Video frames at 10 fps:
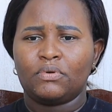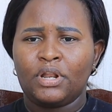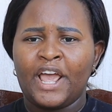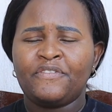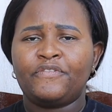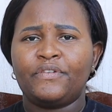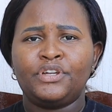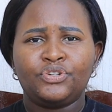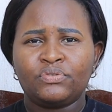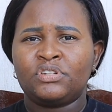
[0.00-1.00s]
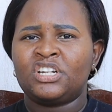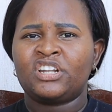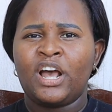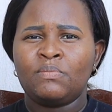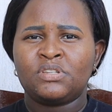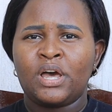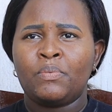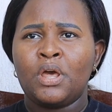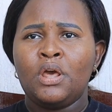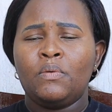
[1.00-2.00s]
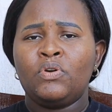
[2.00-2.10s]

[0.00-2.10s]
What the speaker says: life issues that comes up.